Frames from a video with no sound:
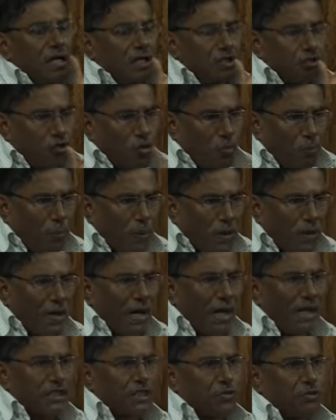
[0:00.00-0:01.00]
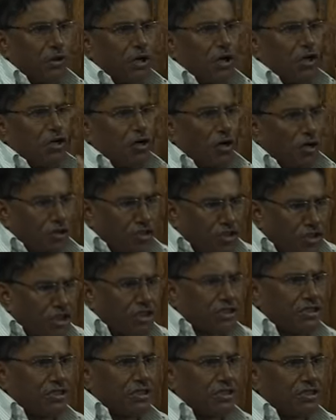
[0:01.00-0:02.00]
supernatural
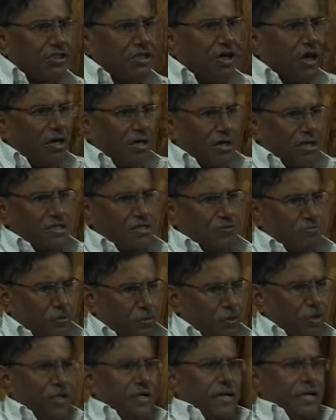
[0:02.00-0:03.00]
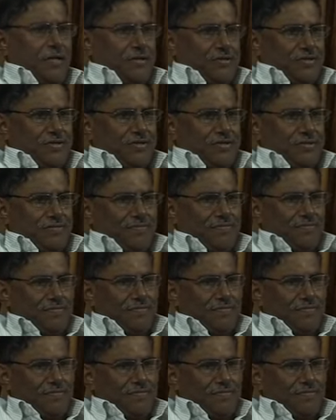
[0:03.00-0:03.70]
consciousness God has put in us.